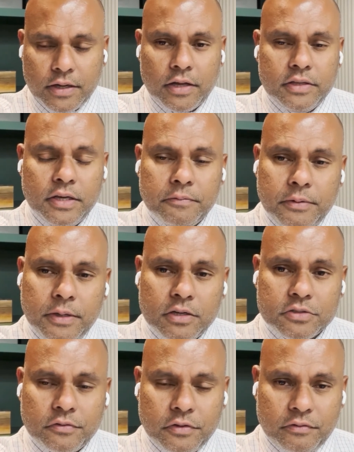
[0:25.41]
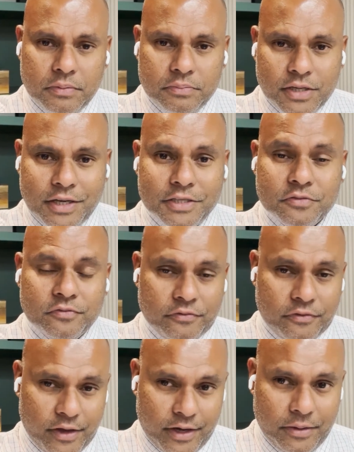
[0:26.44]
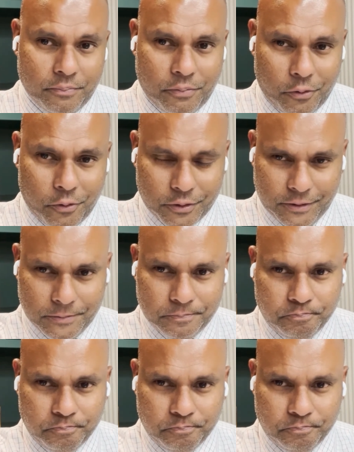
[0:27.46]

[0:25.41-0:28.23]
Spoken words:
The appearance of the website is very important,